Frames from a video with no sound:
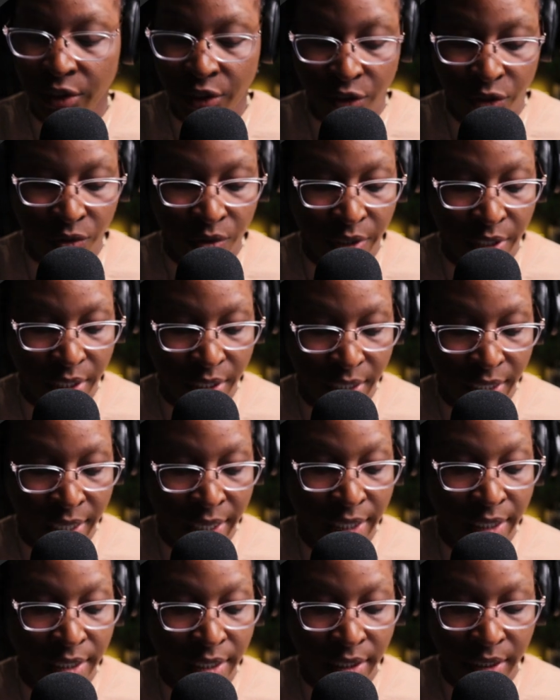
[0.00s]
student
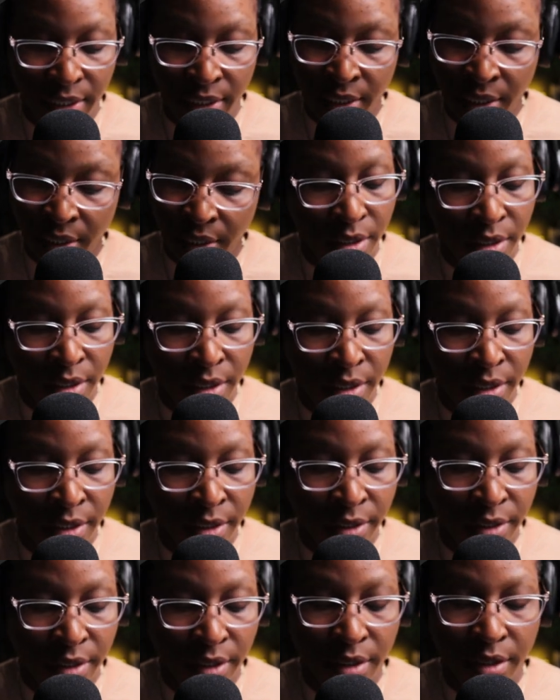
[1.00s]
ID
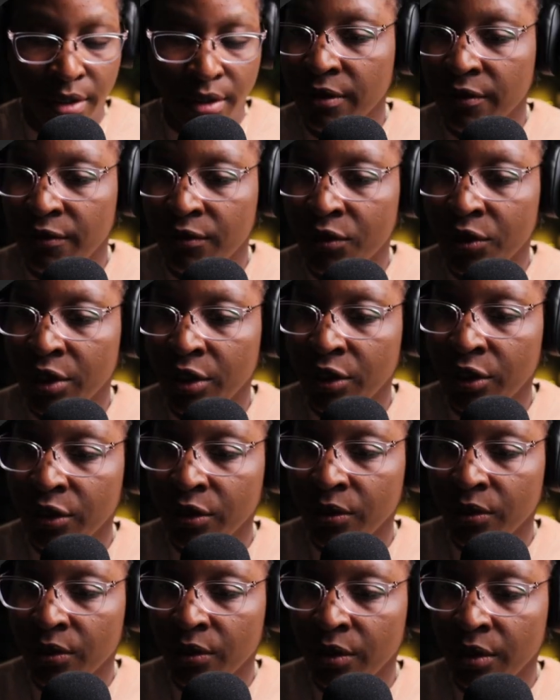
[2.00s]
is
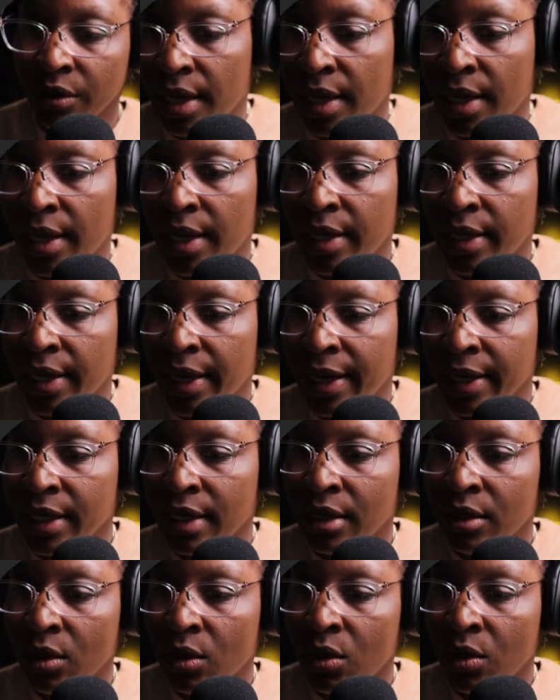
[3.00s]
42. And I
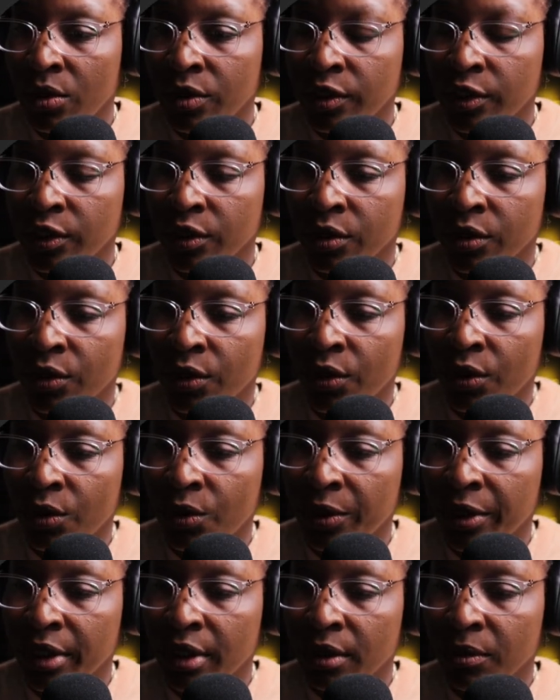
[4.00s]
can also go
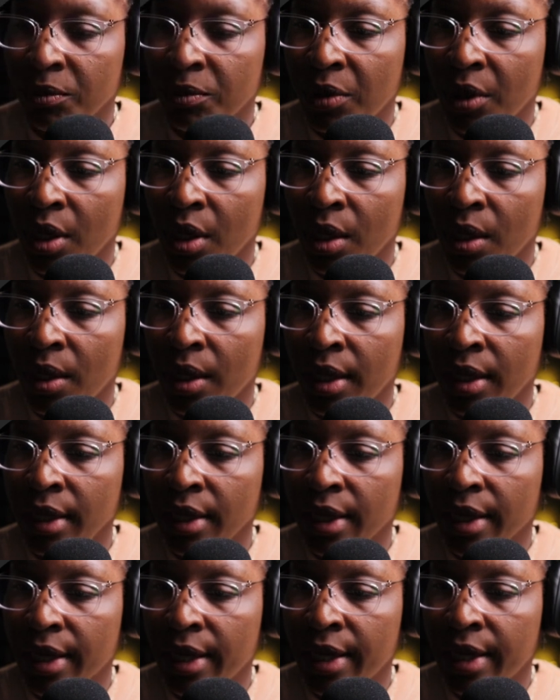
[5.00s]
with Paul,
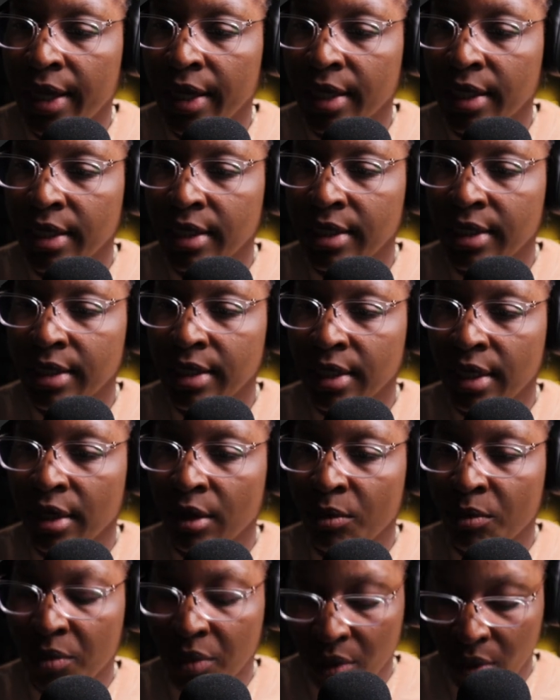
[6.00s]
and I can say
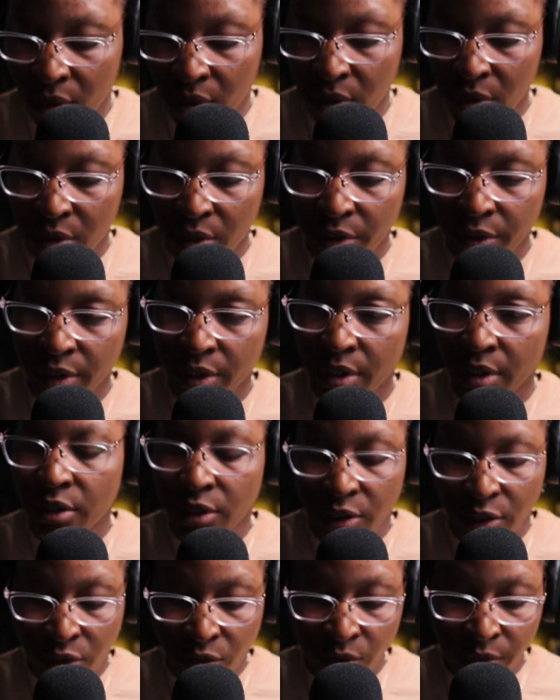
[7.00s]
Paul's
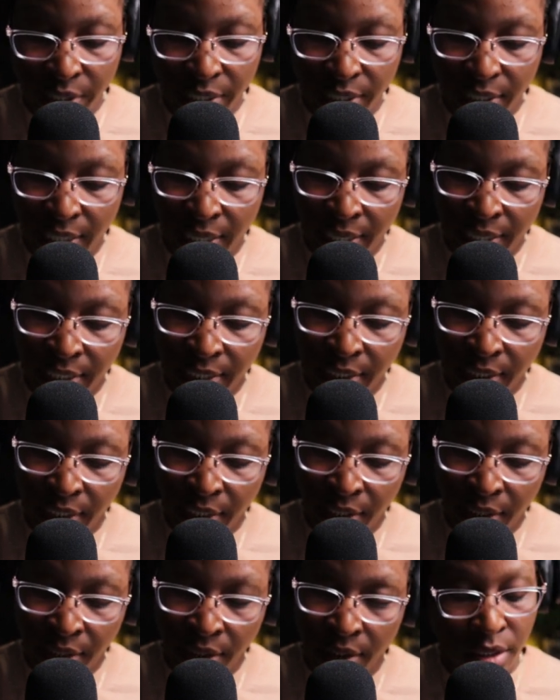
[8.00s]
student
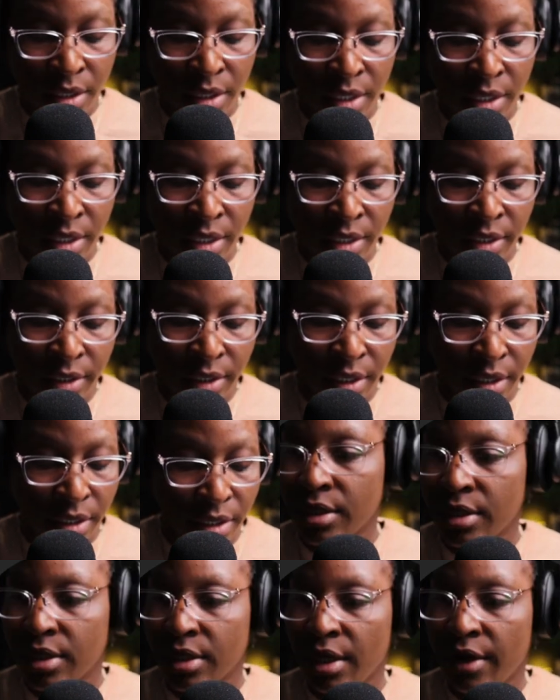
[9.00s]
ID is
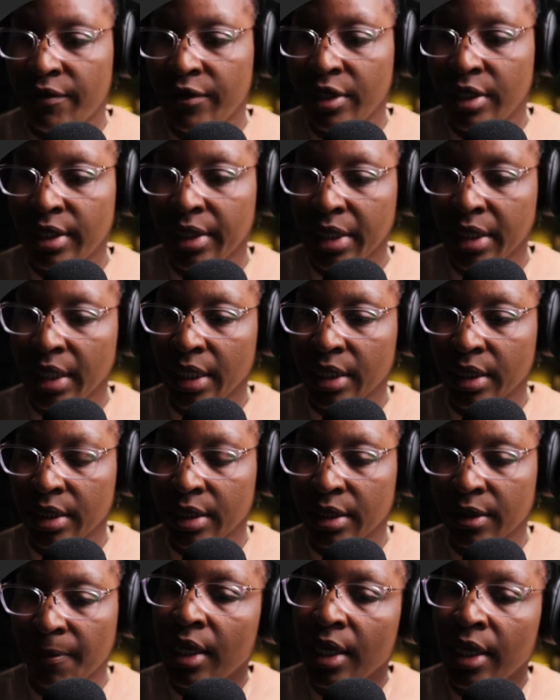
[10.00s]

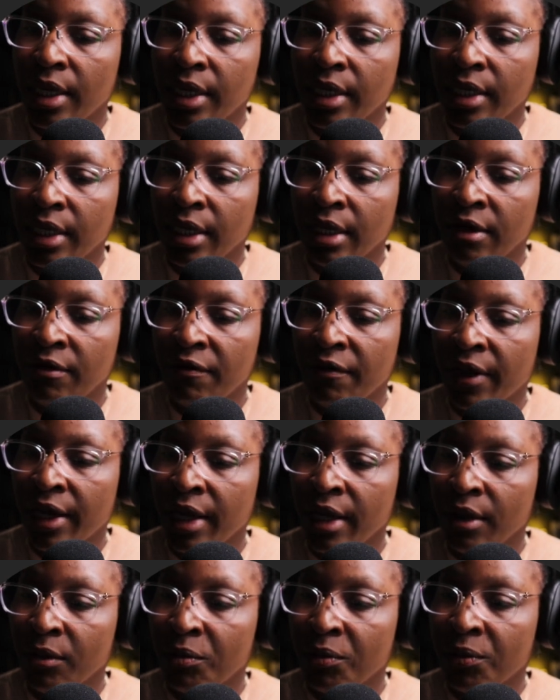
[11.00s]
76. And if
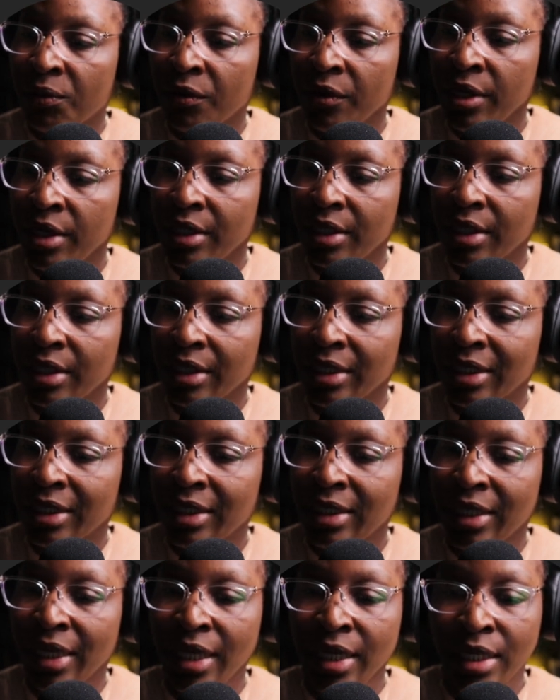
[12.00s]
I print the
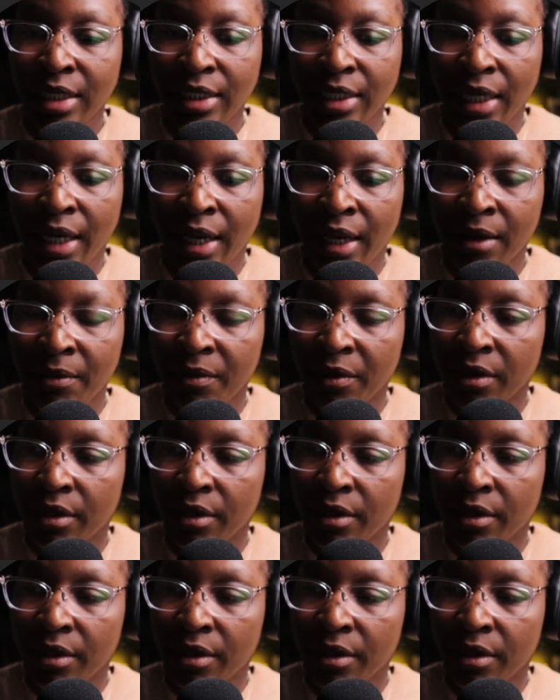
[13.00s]
data type